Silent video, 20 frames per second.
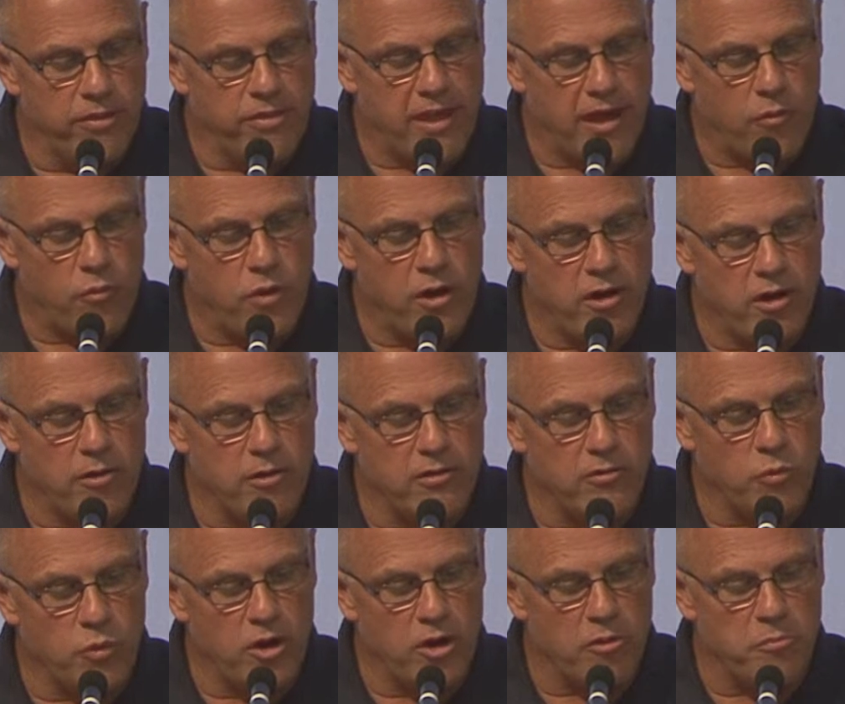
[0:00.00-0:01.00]
that we
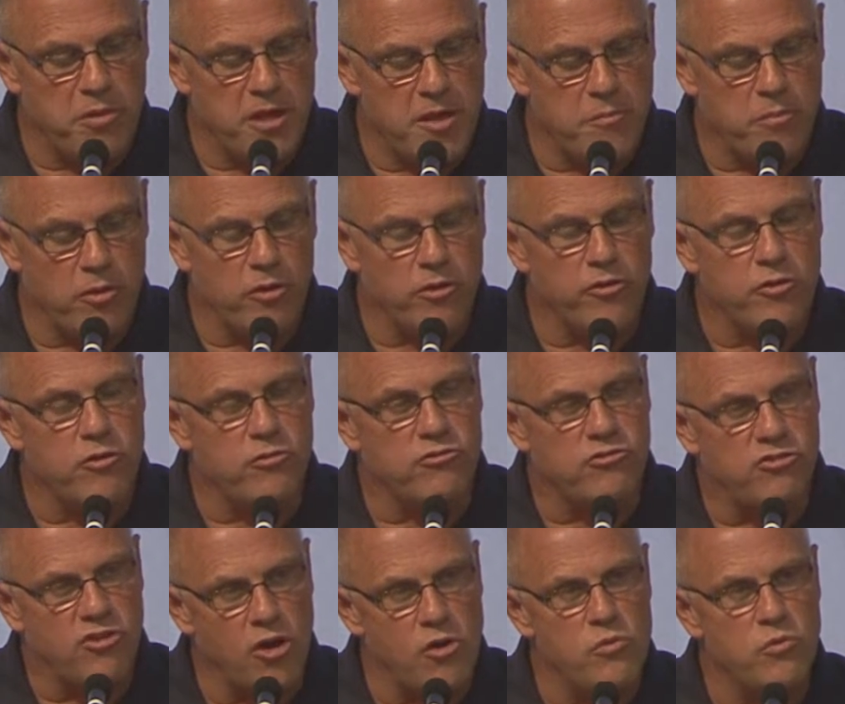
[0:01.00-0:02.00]
are people who
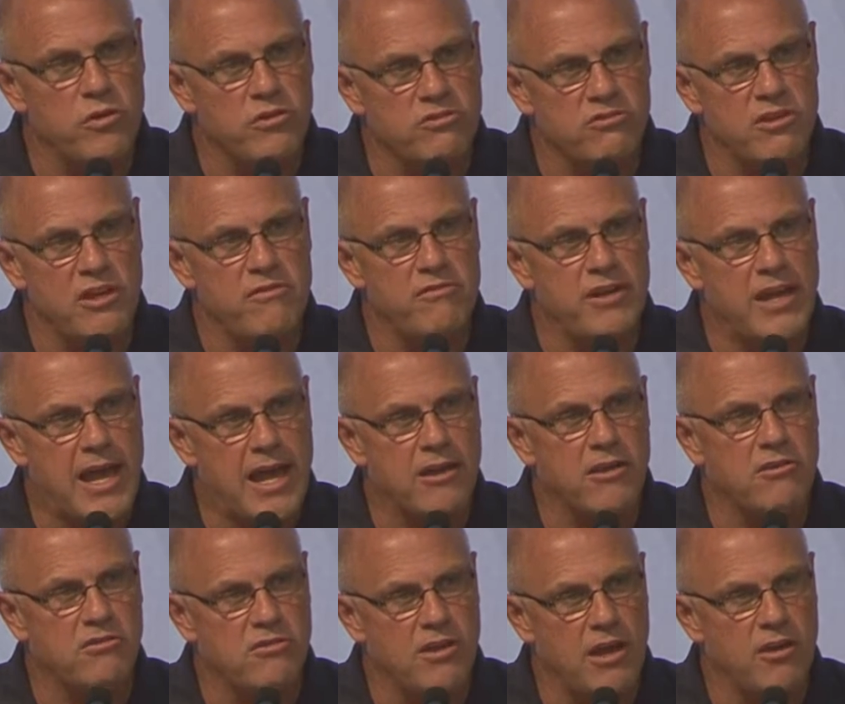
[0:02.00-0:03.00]
don't receive an
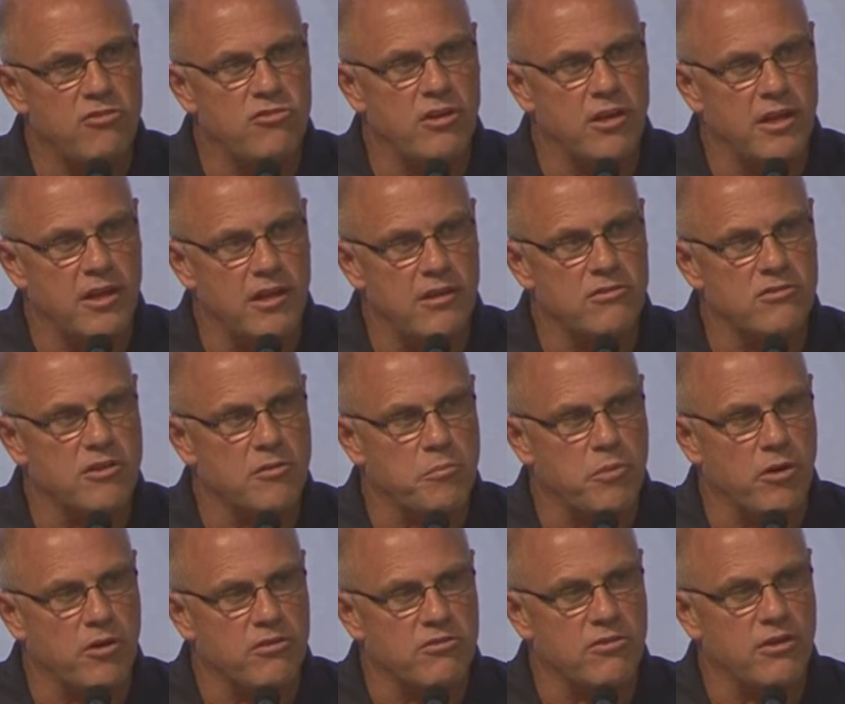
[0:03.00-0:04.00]
accusation against a
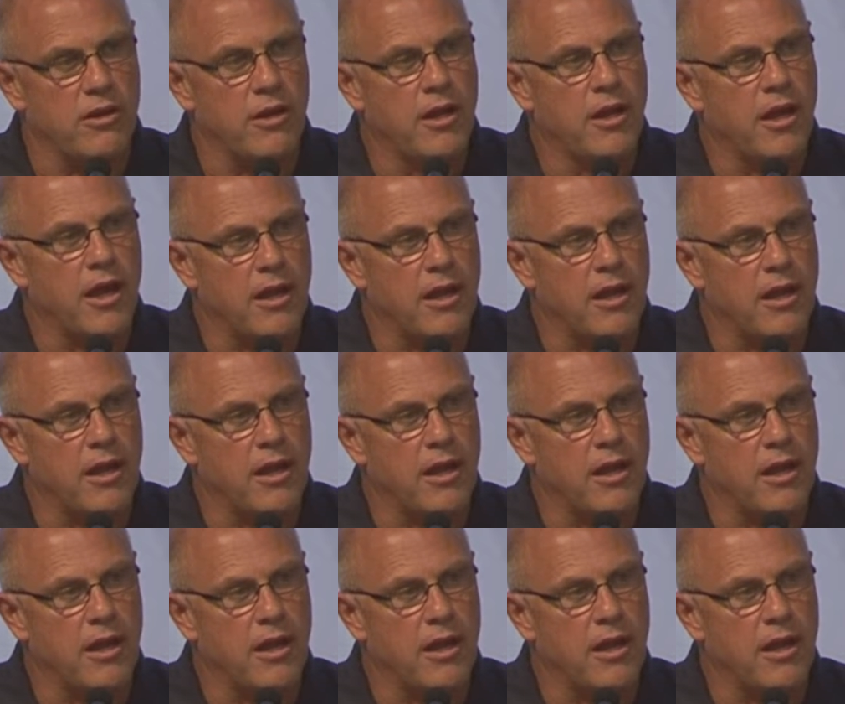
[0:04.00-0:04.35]
person